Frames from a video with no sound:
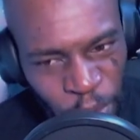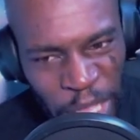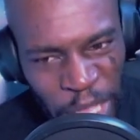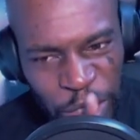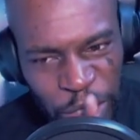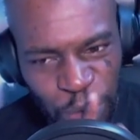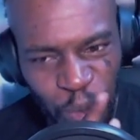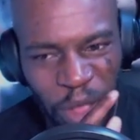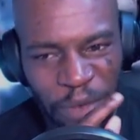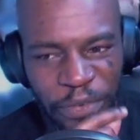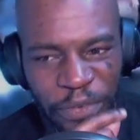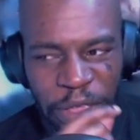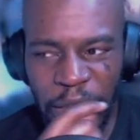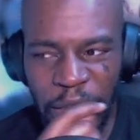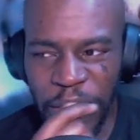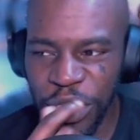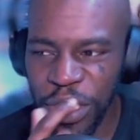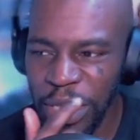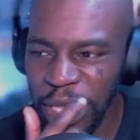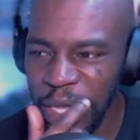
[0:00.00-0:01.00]
that's one thing
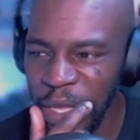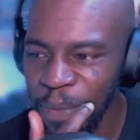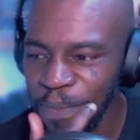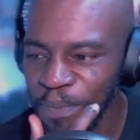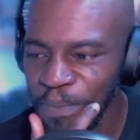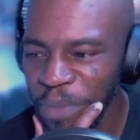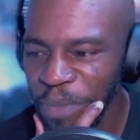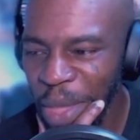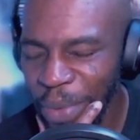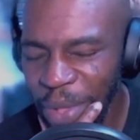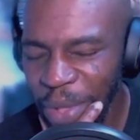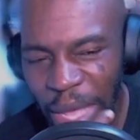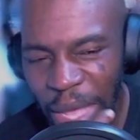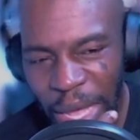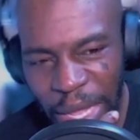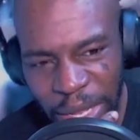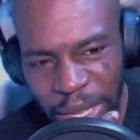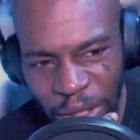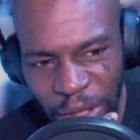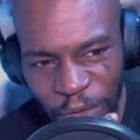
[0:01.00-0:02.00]
actually. Maybe,
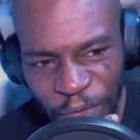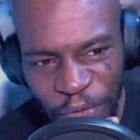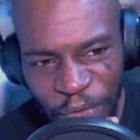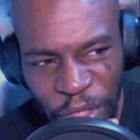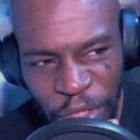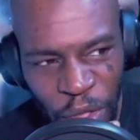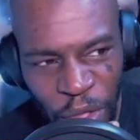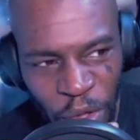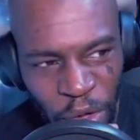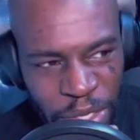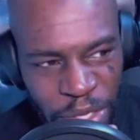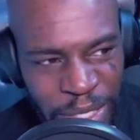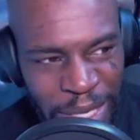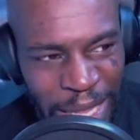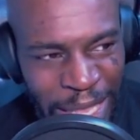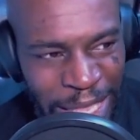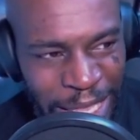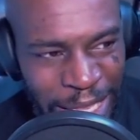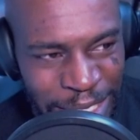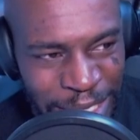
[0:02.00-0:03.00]
I don't know if you could call it an
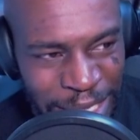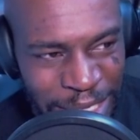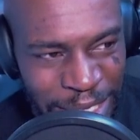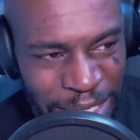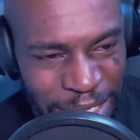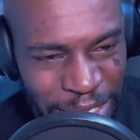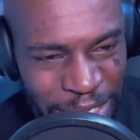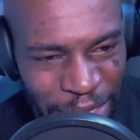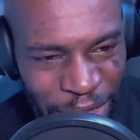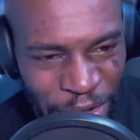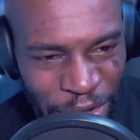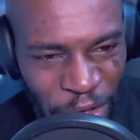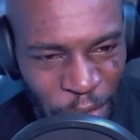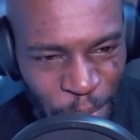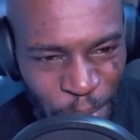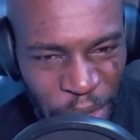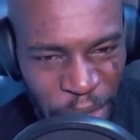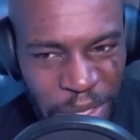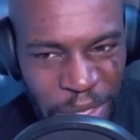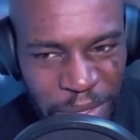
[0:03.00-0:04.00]
inconsistency or not,
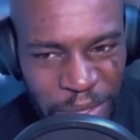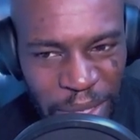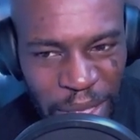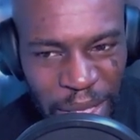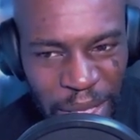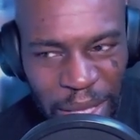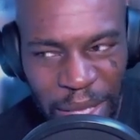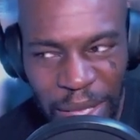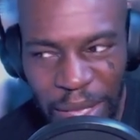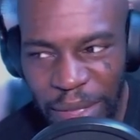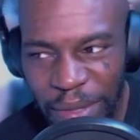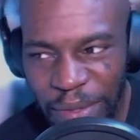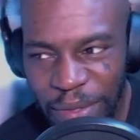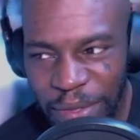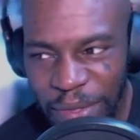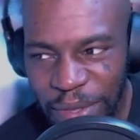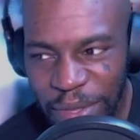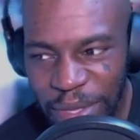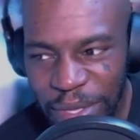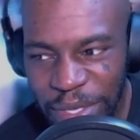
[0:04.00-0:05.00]
but
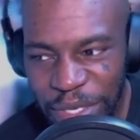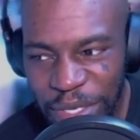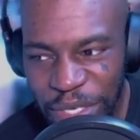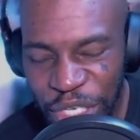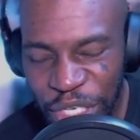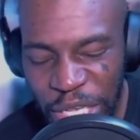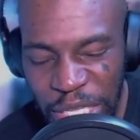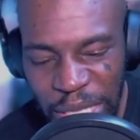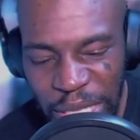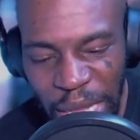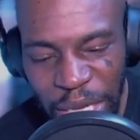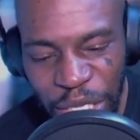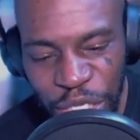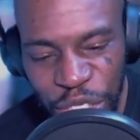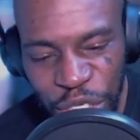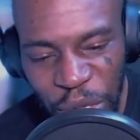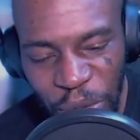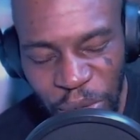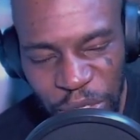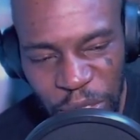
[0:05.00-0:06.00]
she's kind of
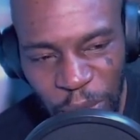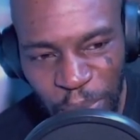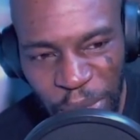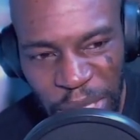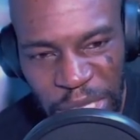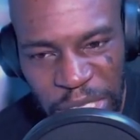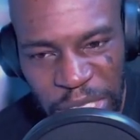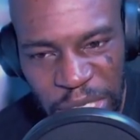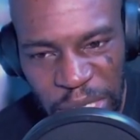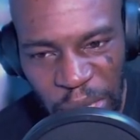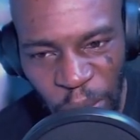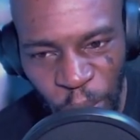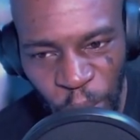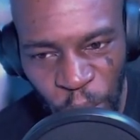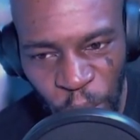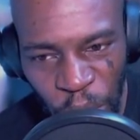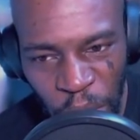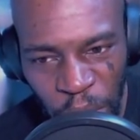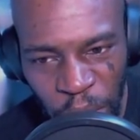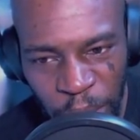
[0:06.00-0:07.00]
shown to be
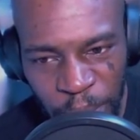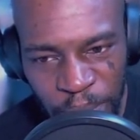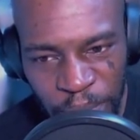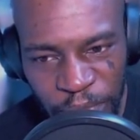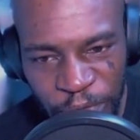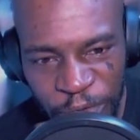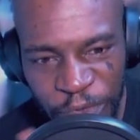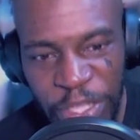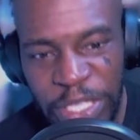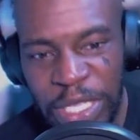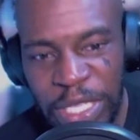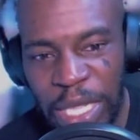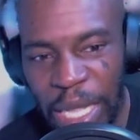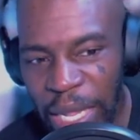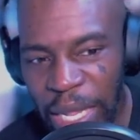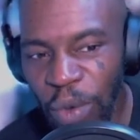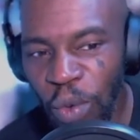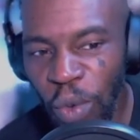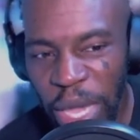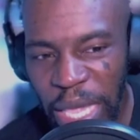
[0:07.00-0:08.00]
somewhat
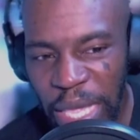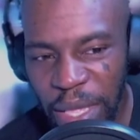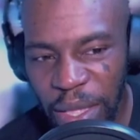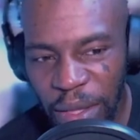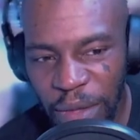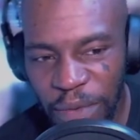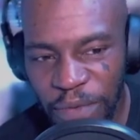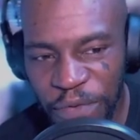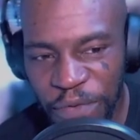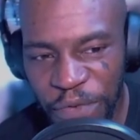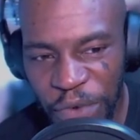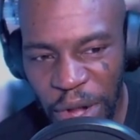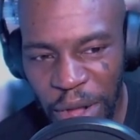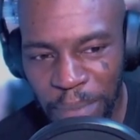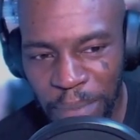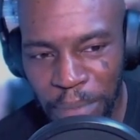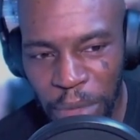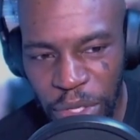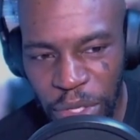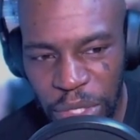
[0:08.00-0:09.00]
physically weak
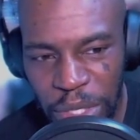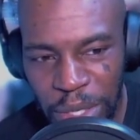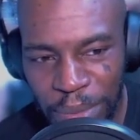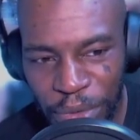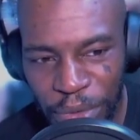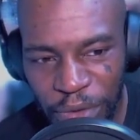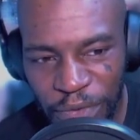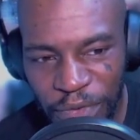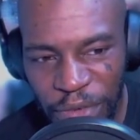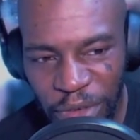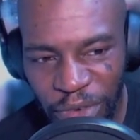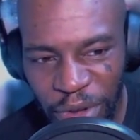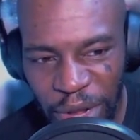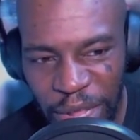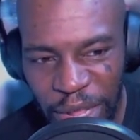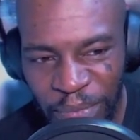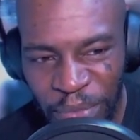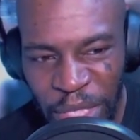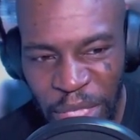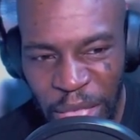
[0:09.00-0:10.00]
throughout most of the movie,
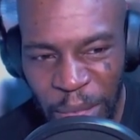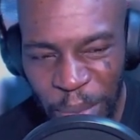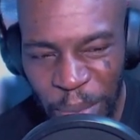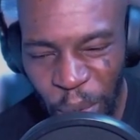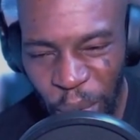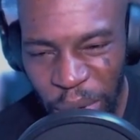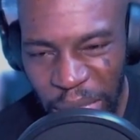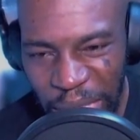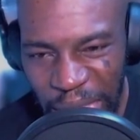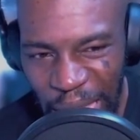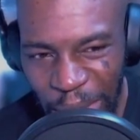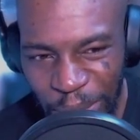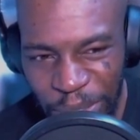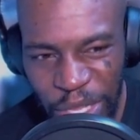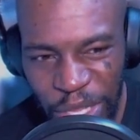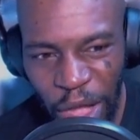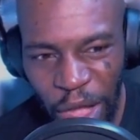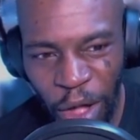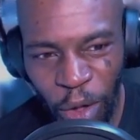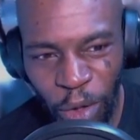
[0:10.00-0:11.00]
right? But when it came
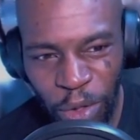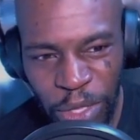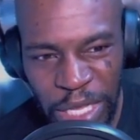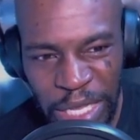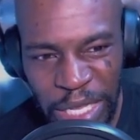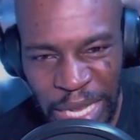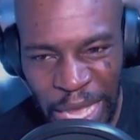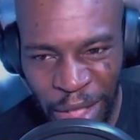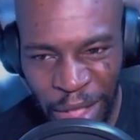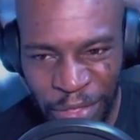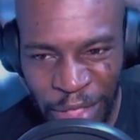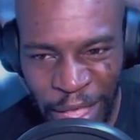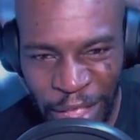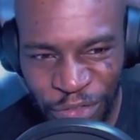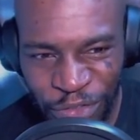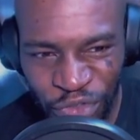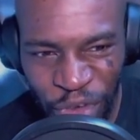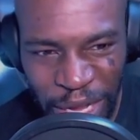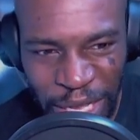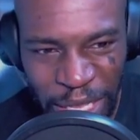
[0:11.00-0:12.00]
to holding down
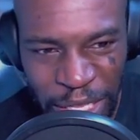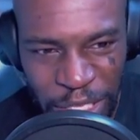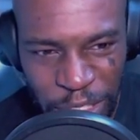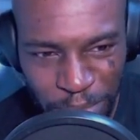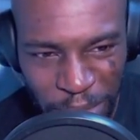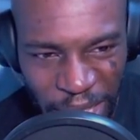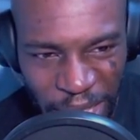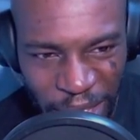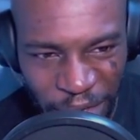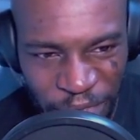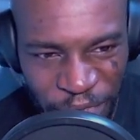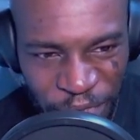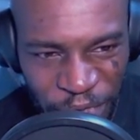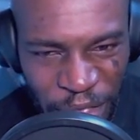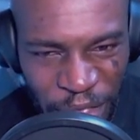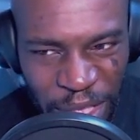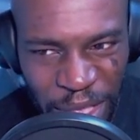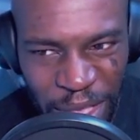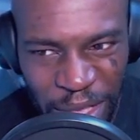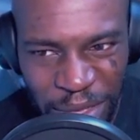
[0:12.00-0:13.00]
that dragon's mouth,
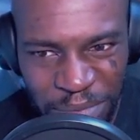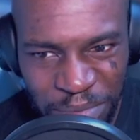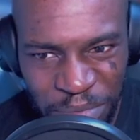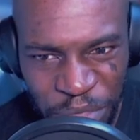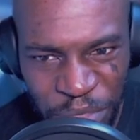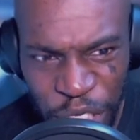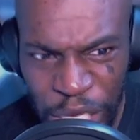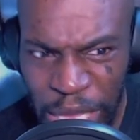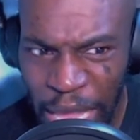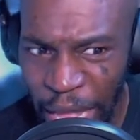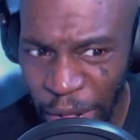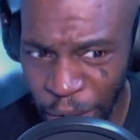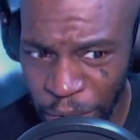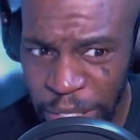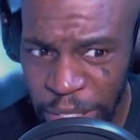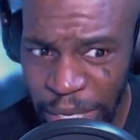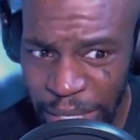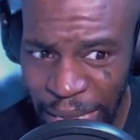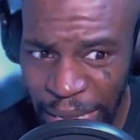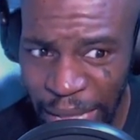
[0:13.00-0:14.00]
she
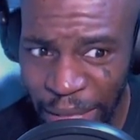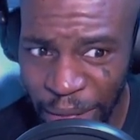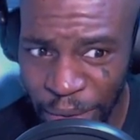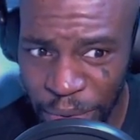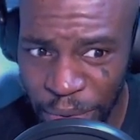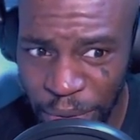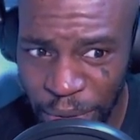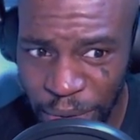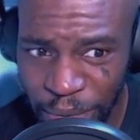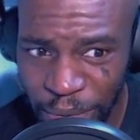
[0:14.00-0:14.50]
held it down.